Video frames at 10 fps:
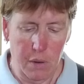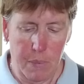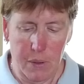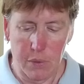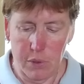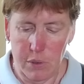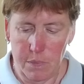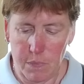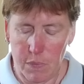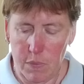going to build
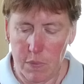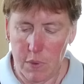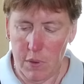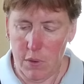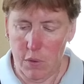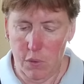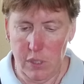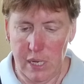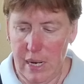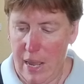or
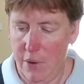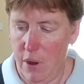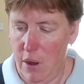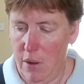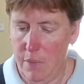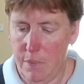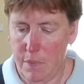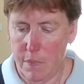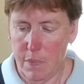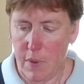deal out
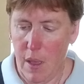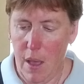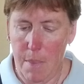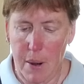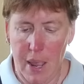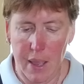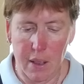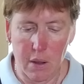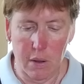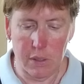our
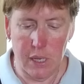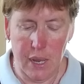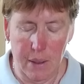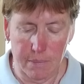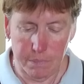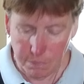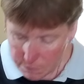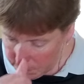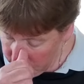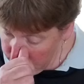playing cards here.
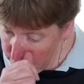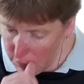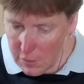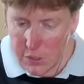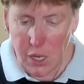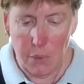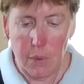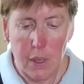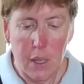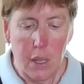So
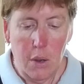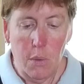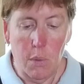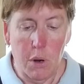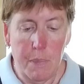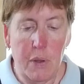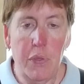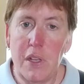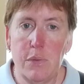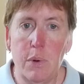we want to
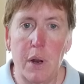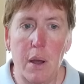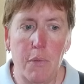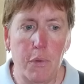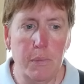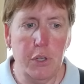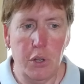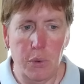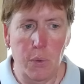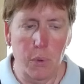build this one up from
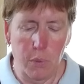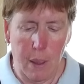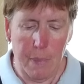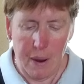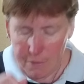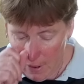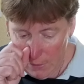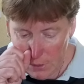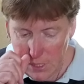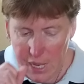2 all the way back
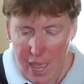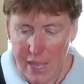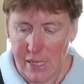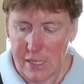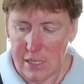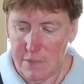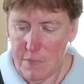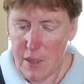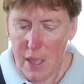round to ace,